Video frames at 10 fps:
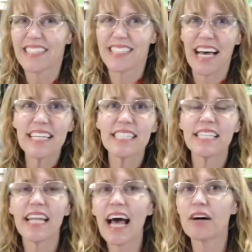Test
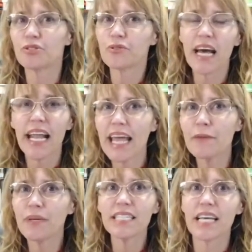it out, do that A
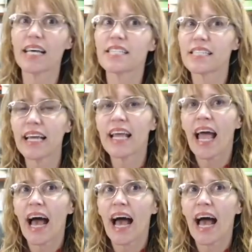B testing.